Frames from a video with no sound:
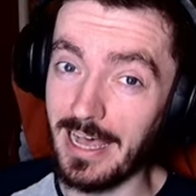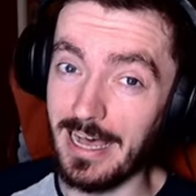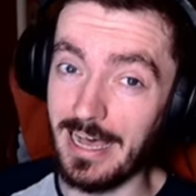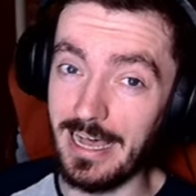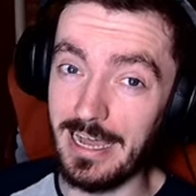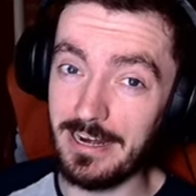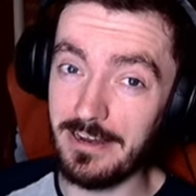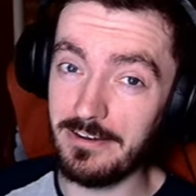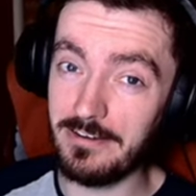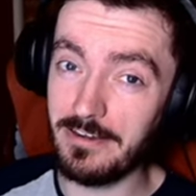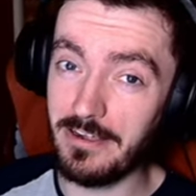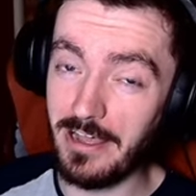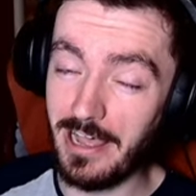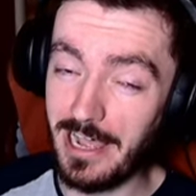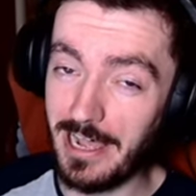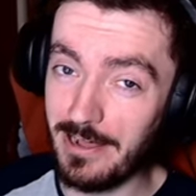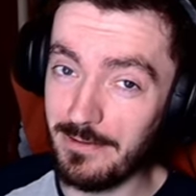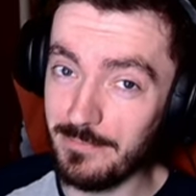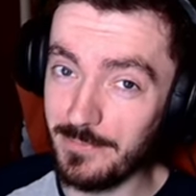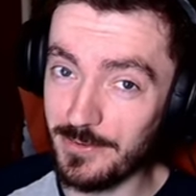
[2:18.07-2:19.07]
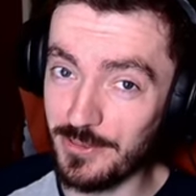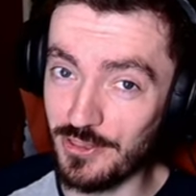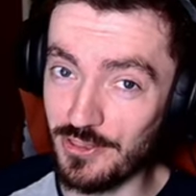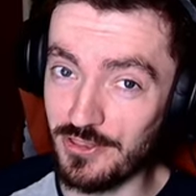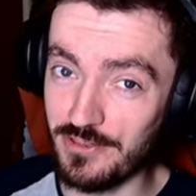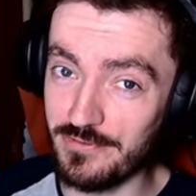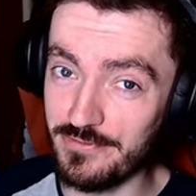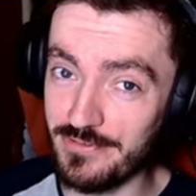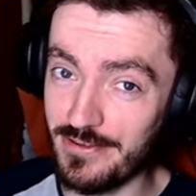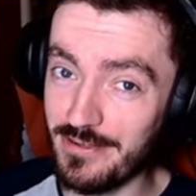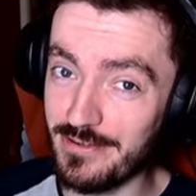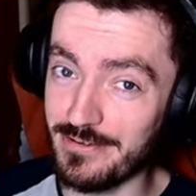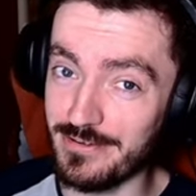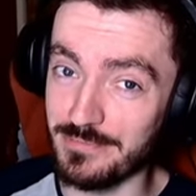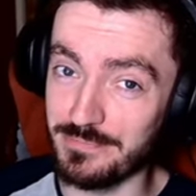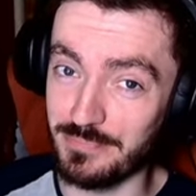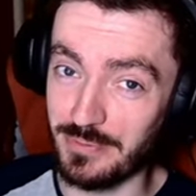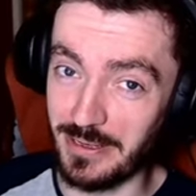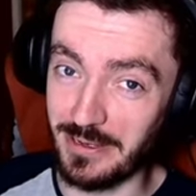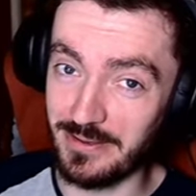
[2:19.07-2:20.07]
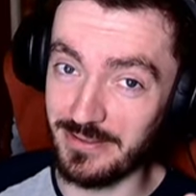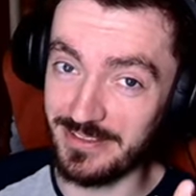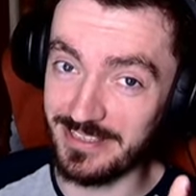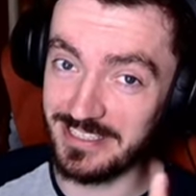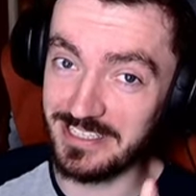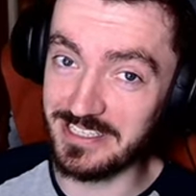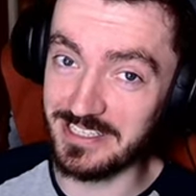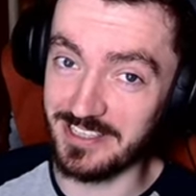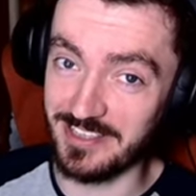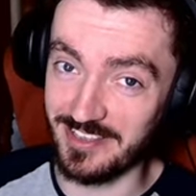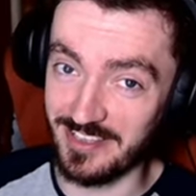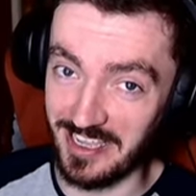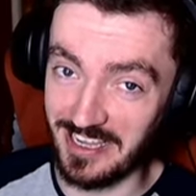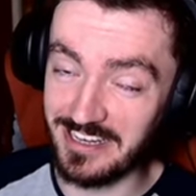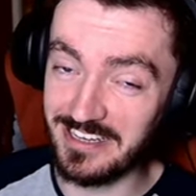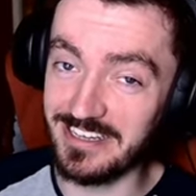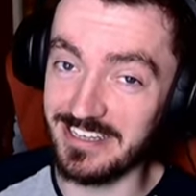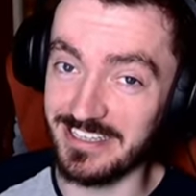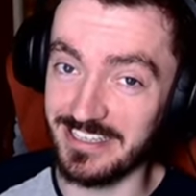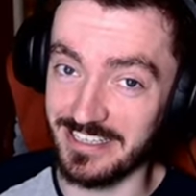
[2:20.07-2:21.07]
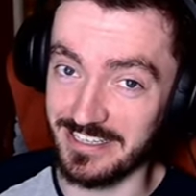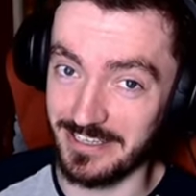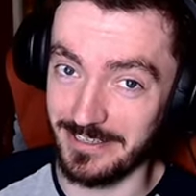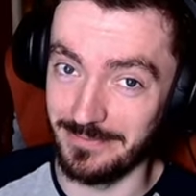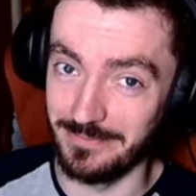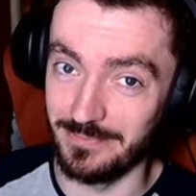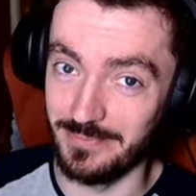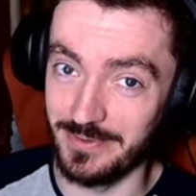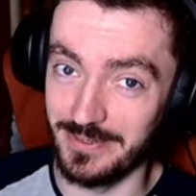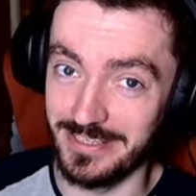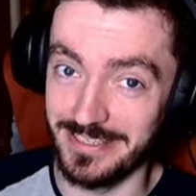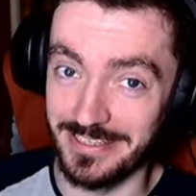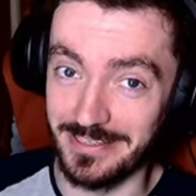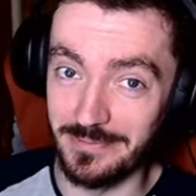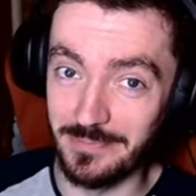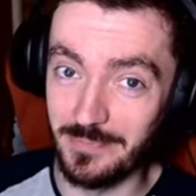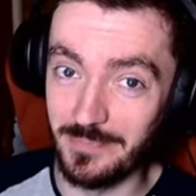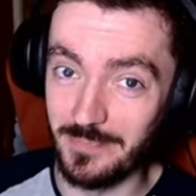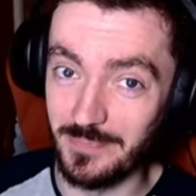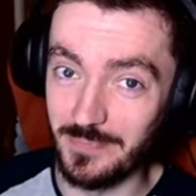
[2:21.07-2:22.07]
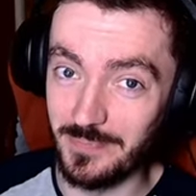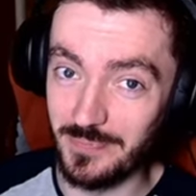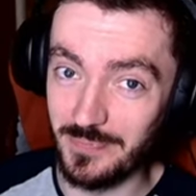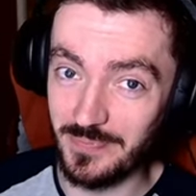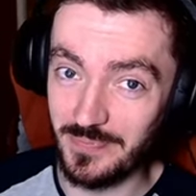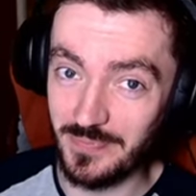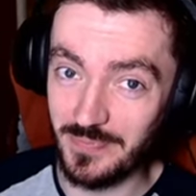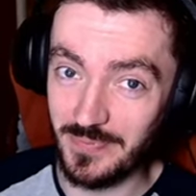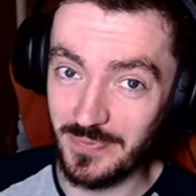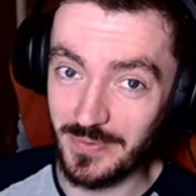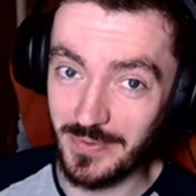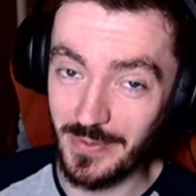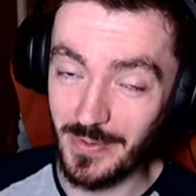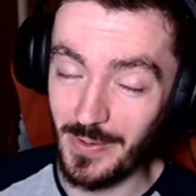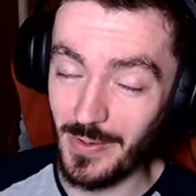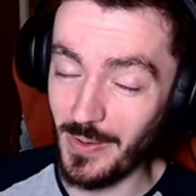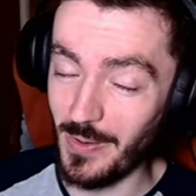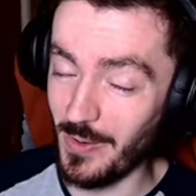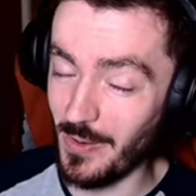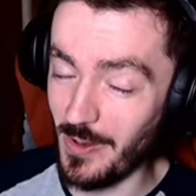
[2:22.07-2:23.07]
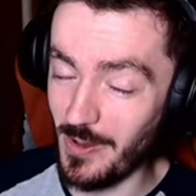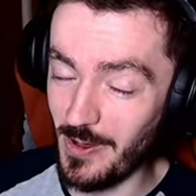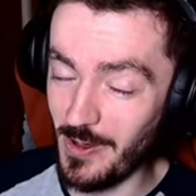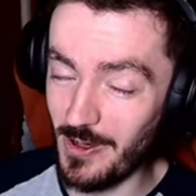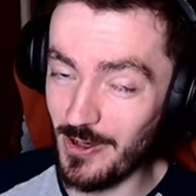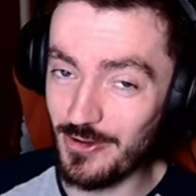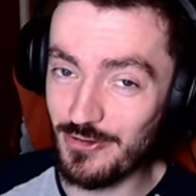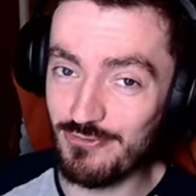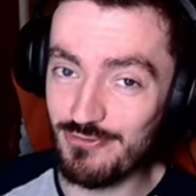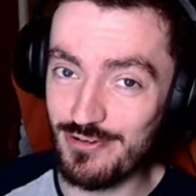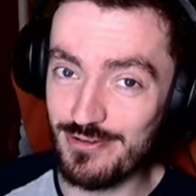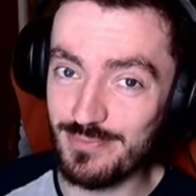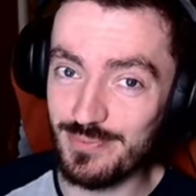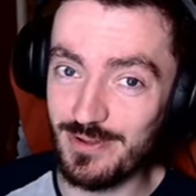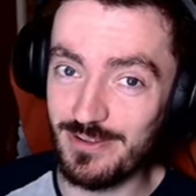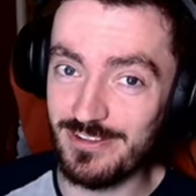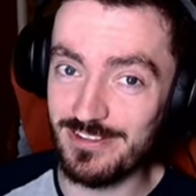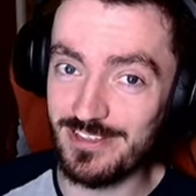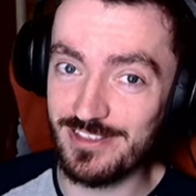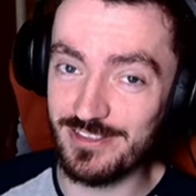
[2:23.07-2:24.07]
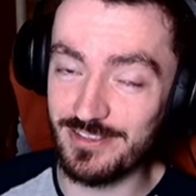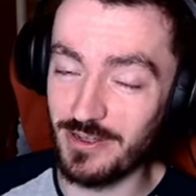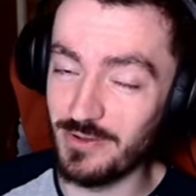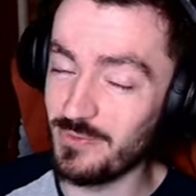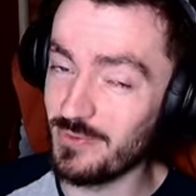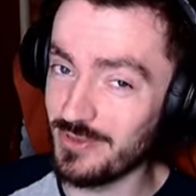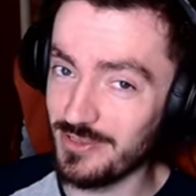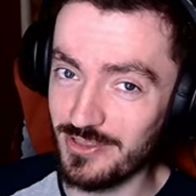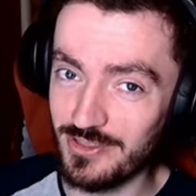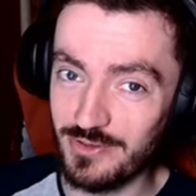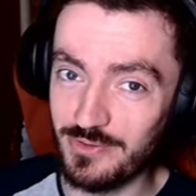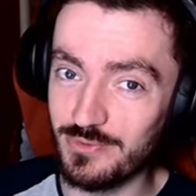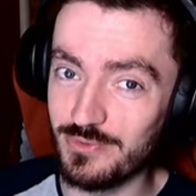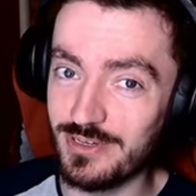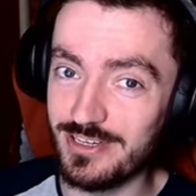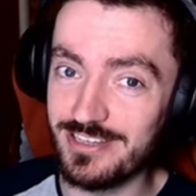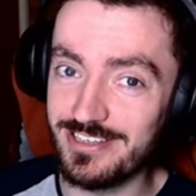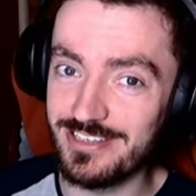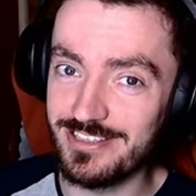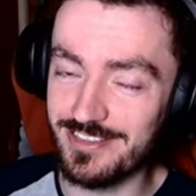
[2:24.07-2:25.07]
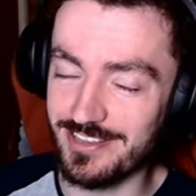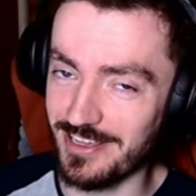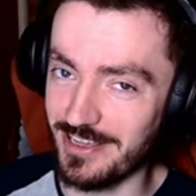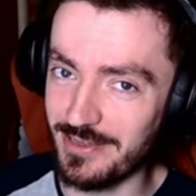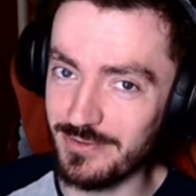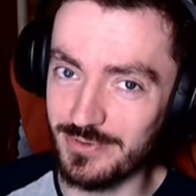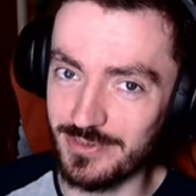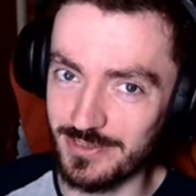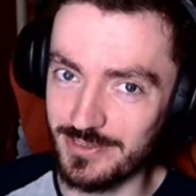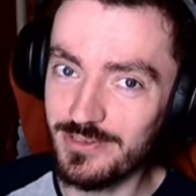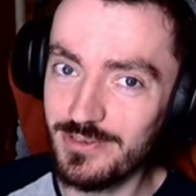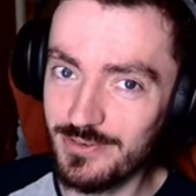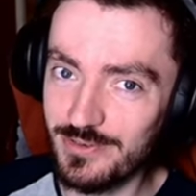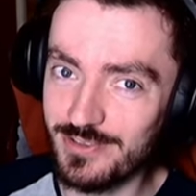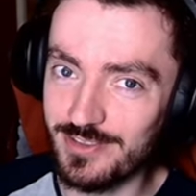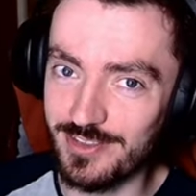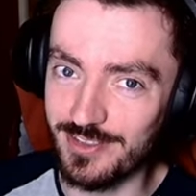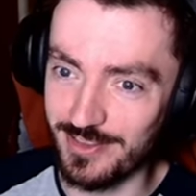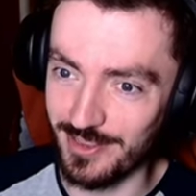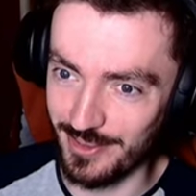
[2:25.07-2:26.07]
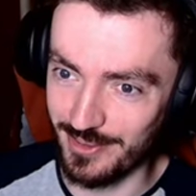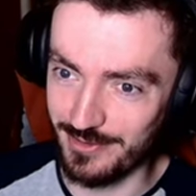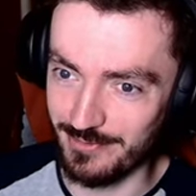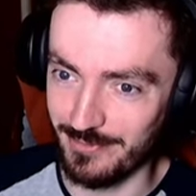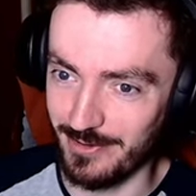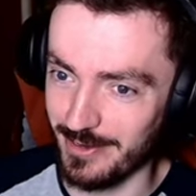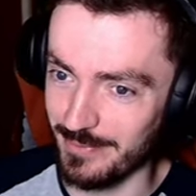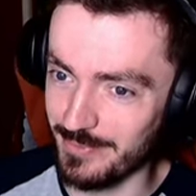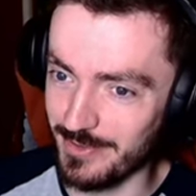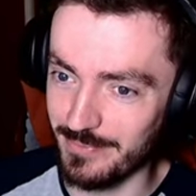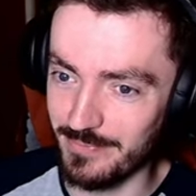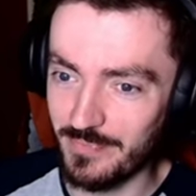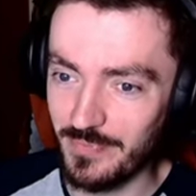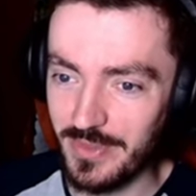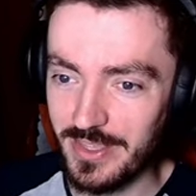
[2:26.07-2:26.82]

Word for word: I don't know how much you know about the East India Company. Honorable is not one of the words I would use to describe them.